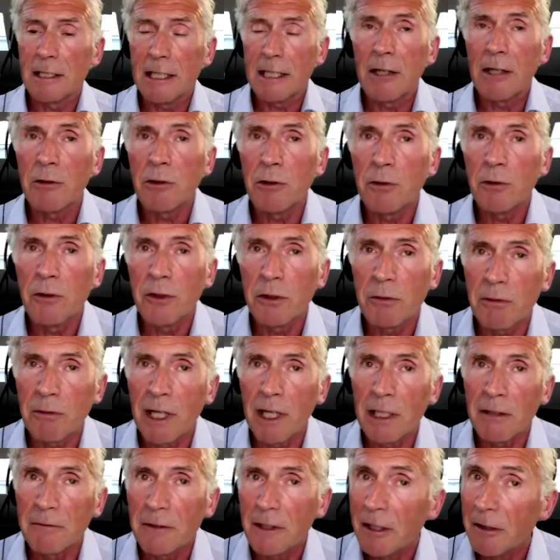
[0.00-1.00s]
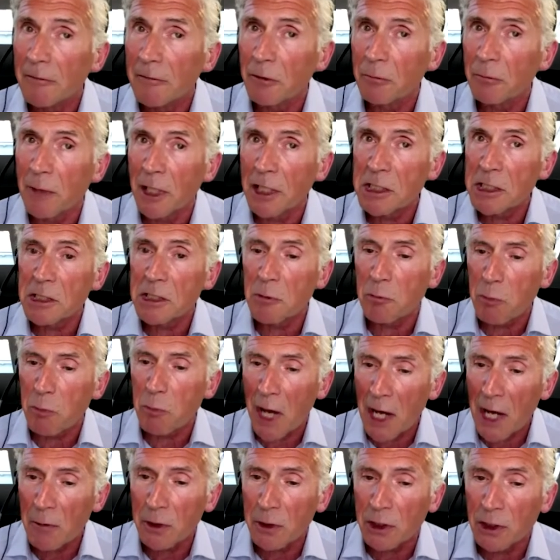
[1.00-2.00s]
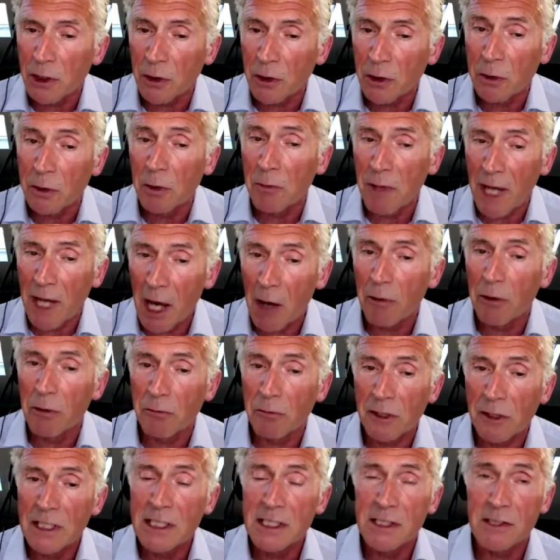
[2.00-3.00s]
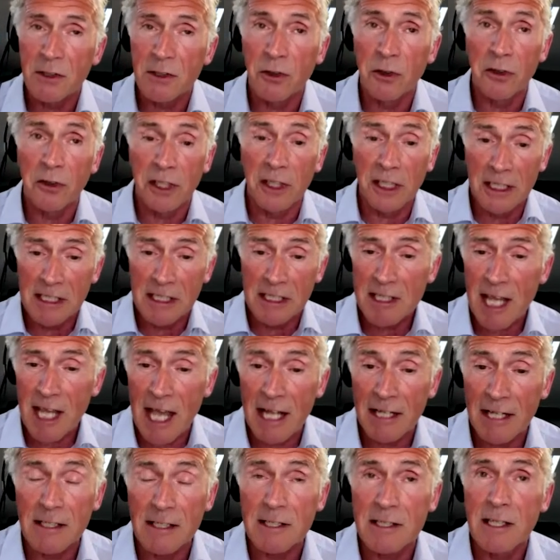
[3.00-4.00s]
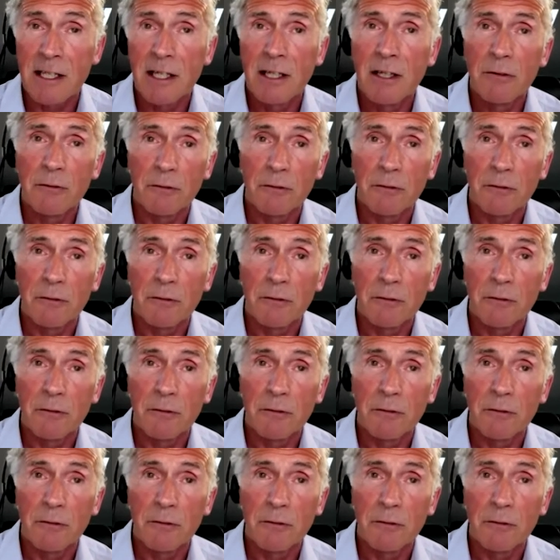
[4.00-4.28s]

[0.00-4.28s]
get all the relevant information about you and about the reason or the intent